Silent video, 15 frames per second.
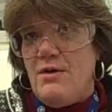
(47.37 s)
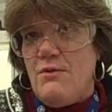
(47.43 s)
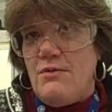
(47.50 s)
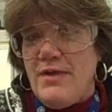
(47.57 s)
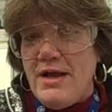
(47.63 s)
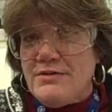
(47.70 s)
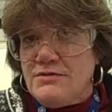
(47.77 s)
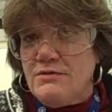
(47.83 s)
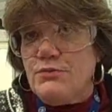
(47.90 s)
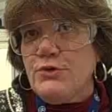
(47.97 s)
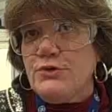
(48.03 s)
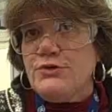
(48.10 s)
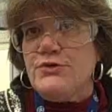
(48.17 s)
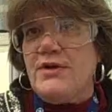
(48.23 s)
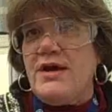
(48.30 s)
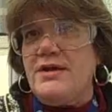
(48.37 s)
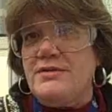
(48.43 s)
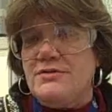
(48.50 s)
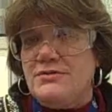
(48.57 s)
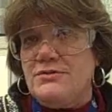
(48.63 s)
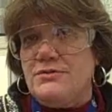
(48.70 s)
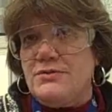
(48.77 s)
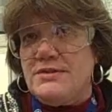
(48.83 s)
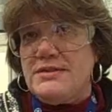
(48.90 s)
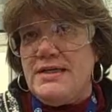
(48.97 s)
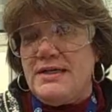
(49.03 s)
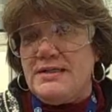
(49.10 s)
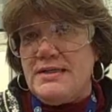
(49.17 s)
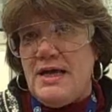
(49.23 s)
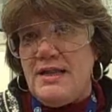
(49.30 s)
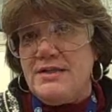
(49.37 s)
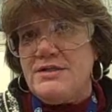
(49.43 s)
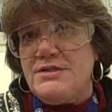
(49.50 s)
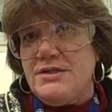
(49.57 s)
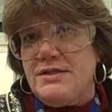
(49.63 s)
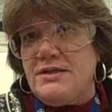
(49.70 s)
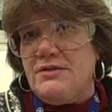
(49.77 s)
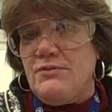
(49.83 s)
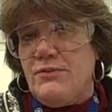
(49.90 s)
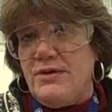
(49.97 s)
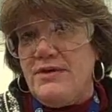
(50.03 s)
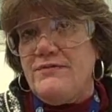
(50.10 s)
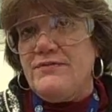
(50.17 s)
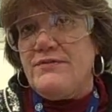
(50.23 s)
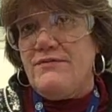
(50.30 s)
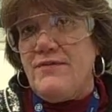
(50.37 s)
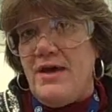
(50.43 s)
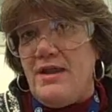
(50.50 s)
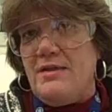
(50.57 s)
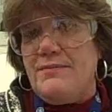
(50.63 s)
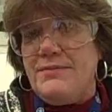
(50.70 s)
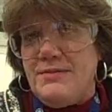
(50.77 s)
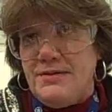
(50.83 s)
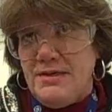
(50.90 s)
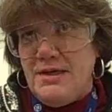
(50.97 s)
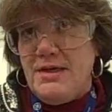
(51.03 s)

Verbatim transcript: Well, that's what we're trying to do with technology that we've developed,